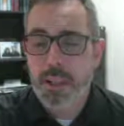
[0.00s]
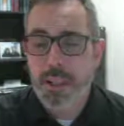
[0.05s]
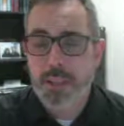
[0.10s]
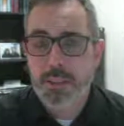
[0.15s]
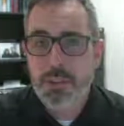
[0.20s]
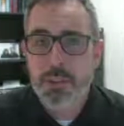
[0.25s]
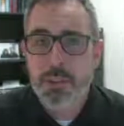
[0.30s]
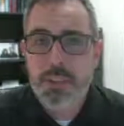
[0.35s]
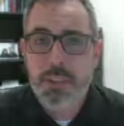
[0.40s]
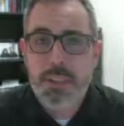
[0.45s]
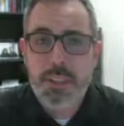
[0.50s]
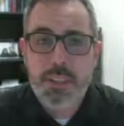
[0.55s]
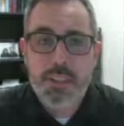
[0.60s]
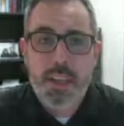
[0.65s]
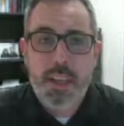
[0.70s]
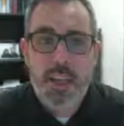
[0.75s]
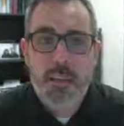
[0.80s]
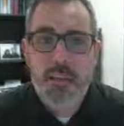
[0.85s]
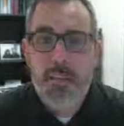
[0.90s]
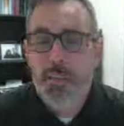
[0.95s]
And I'll show you an
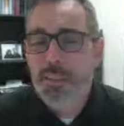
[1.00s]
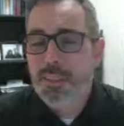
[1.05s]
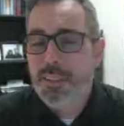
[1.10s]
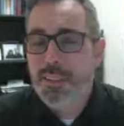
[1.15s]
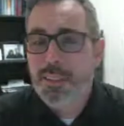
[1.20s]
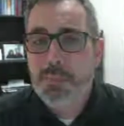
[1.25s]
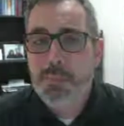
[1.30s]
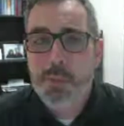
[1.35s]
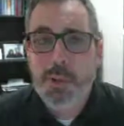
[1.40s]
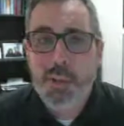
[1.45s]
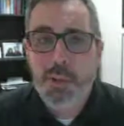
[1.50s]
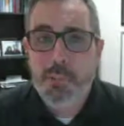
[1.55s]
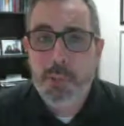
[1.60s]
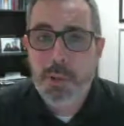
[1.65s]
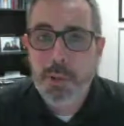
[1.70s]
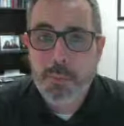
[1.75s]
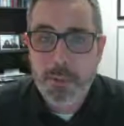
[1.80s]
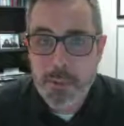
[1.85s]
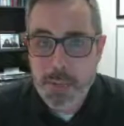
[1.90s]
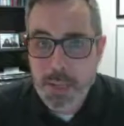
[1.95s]
example. It's probably
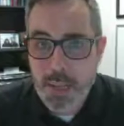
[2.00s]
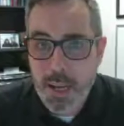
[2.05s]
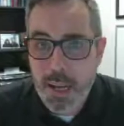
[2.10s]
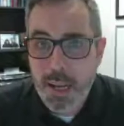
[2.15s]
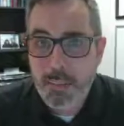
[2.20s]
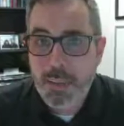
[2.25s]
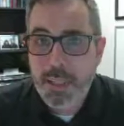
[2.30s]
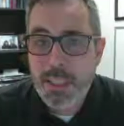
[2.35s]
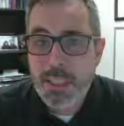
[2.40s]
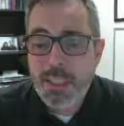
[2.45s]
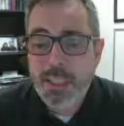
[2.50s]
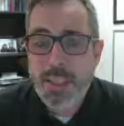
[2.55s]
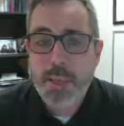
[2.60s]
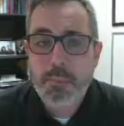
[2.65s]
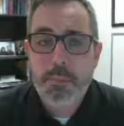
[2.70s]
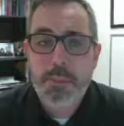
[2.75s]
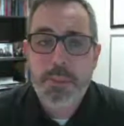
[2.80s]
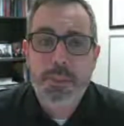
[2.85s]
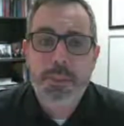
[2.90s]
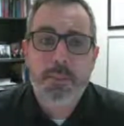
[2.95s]
one of the most common
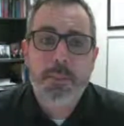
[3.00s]
examples.